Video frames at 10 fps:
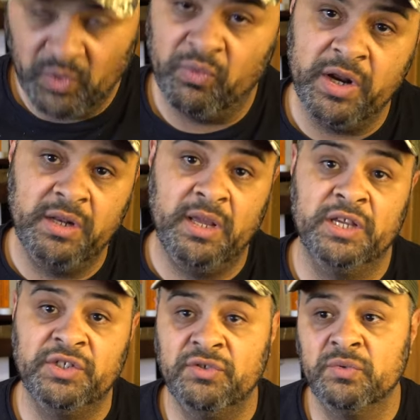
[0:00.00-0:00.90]
to run
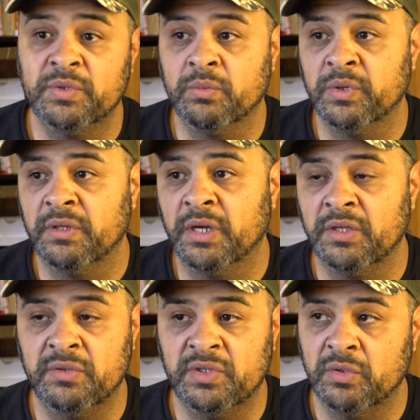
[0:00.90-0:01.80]
into issues with with uh,
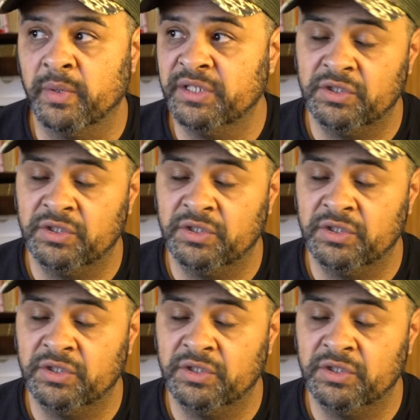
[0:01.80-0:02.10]
YouTube.